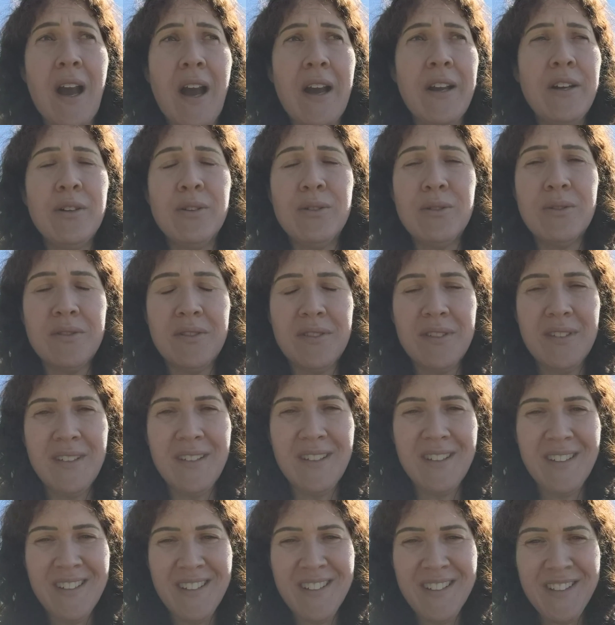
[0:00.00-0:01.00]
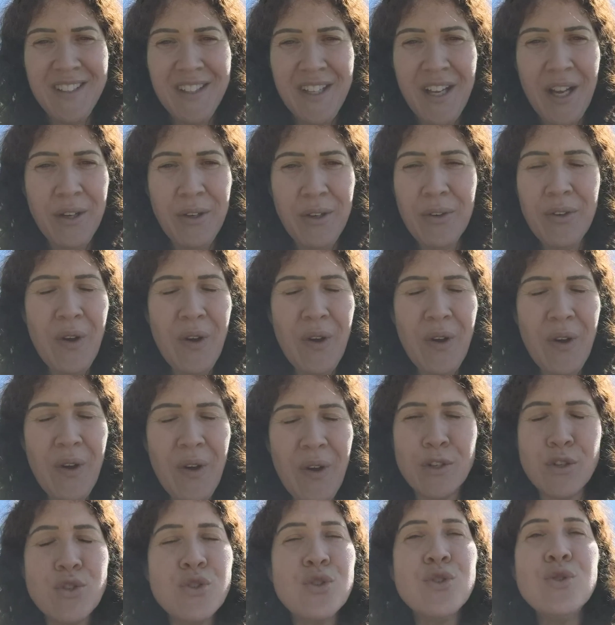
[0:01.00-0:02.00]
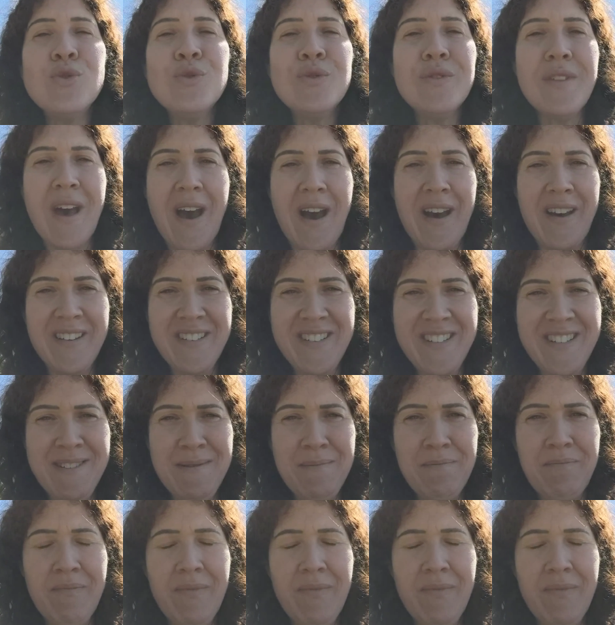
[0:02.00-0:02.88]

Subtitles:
I don't know how to do that.